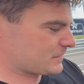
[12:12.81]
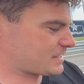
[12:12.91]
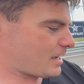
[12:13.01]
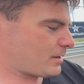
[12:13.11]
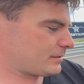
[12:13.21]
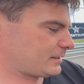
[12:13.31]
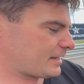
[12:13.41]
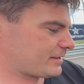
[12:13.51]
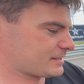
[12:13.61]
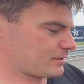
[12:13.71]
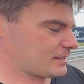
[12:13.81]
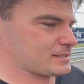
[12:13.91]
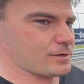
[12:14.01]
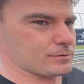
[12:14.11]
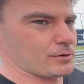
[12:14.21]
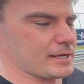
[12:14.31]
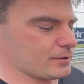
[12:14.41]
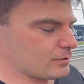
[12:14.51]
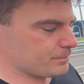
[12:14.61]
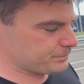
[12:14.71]
So you know, there's sort of the 2, 3
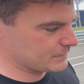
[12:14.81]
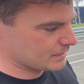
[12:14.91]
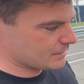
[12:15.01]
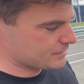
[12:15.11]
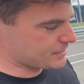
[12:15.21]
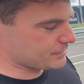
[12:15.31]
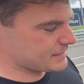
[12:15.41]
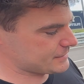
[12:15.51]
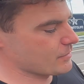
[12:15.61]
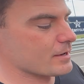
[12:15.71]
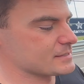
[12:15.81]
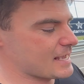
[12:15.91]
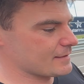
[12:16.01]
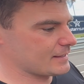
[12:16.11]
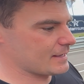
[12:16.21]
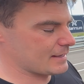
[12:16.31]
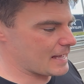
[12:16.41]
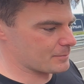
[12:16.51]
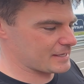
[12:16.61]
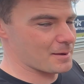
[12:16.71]
or so 6 rotors out there.
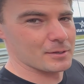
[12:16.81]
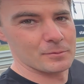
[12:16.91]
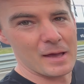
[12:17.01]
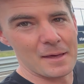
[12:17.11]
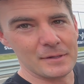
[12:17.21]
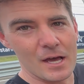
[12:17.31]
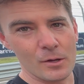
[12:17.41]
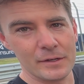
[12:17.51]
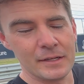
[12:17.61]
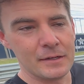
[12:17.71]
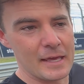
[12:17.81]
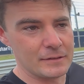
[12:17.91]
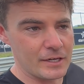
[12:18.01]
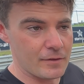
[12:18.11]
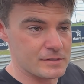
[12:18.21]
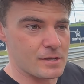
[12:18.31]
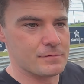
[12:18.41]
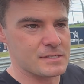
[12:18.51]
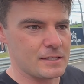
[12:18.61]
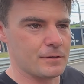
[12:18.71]
A couple of them are unknown, and you know, there's
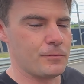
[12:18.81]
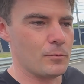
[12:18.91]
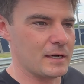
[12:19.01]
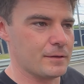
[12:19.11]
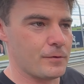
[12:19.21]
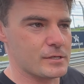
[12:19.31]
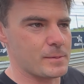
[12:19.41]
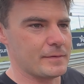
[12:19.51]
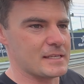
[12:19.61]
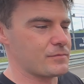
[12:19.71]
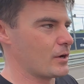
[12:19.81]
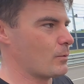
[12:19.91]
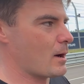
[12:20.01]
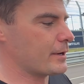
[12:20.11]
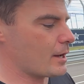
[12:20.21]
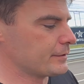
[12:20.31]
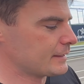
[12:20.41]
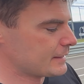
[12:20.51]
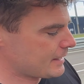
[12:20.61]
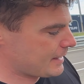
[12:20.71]
obviously formerly the first one that's very well known.
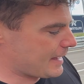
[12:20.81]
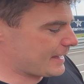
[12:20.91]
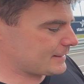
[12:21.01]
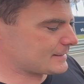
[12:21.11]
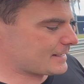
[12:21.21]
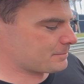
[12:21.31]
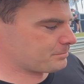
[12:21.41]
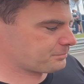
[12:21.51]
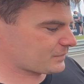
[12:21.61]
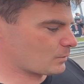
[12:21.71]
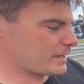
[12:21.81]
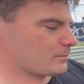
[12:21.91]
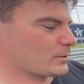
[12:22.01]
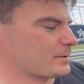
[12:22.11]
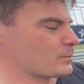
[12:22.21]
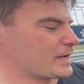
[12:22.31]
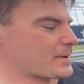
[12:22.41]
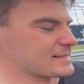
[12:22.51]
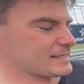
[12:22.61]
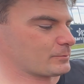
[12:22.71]
And we
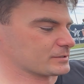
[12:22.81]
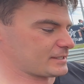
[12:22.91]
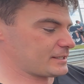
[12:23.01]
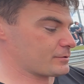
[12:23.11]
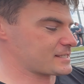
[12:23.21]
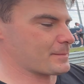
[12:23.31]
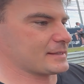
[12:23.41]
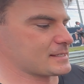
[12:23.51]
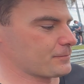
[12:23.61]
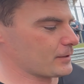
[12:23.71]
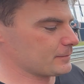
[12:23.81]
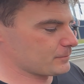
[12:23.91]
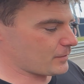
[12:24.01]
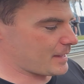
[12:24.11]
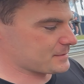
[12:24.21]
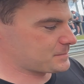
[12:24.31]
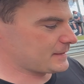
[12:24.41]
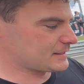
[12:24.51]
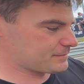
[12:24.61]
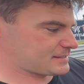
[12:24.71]
basically wanted to do something different from that
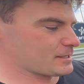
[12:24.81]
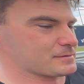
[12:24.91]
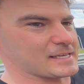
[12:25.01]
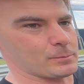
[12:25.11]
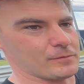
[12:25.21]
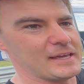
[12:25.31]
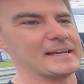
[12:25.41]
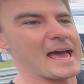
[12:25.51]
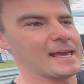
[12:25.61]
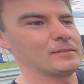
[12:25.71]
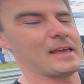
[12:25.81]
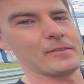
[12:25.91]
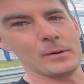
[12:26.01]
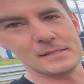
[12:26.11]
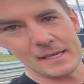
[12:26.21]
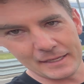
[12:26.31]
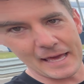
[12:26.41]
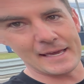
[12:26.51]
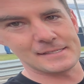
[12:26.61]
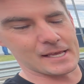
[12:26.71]
perspective. Still stick with NA, the other ones are
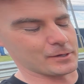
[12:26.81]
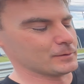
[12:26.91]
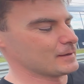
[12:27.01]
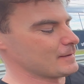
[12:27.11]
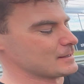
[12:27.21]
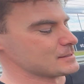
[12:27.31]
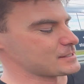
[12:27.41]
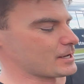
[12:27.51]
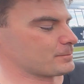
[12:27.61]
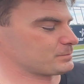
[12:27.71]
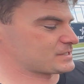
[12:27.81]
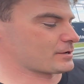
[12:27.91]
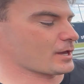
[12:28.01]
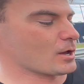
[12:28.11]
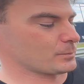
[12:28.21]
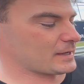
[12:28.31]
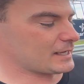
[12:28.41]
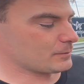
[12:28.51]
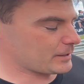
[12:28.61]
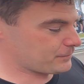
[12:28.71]
NA. So going
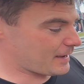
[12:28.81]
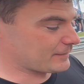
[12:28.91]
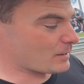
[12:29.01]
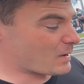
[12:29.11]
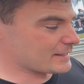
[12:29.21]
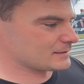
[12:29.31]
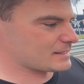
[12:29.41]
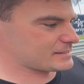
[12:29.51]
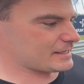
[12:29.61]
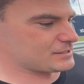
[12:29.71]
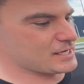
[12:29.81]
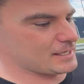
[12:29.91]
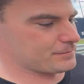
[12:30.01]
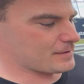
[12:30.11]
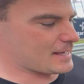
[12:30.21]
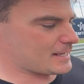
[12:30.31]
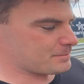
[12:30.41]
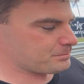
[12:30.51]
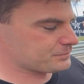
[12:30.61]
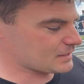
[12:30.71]
billet, we found that one, it's going to achieve
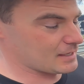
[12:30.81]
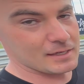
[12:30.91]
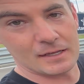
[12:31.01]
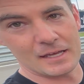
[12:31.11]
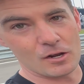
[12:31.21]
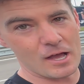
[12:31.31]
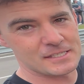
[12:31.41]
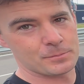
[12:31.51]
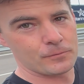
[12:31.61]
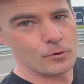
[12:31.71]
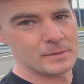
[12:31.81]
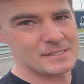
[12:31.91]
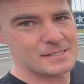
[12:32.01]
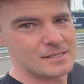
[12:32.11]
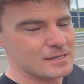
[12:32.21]
a lighter performance.